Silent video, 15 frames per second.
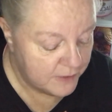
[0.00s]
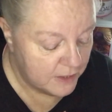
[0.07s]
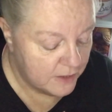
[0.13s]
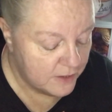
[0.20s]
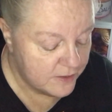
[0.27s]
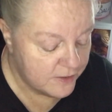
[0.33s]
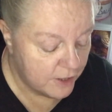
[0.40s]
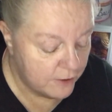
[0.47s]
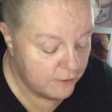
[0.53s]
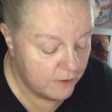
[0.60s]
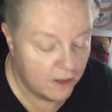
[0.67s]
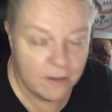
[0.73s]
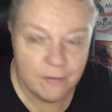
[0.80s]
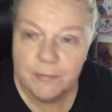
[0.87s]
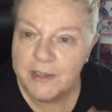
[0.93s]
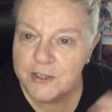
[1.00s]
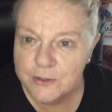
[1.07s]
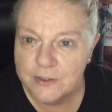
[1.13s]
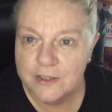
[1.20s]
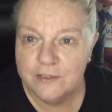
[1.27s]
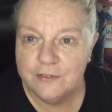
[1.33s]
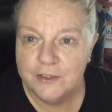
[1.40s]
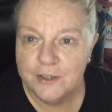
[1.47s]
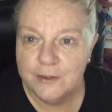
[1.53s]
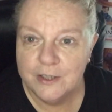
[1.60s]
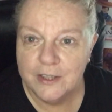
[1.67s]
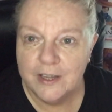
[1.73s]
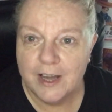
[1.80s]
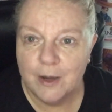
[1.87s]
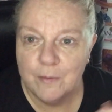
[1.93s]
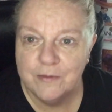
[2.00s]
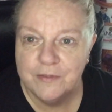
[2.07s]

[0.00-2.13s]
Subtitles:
So I've been doing a few little help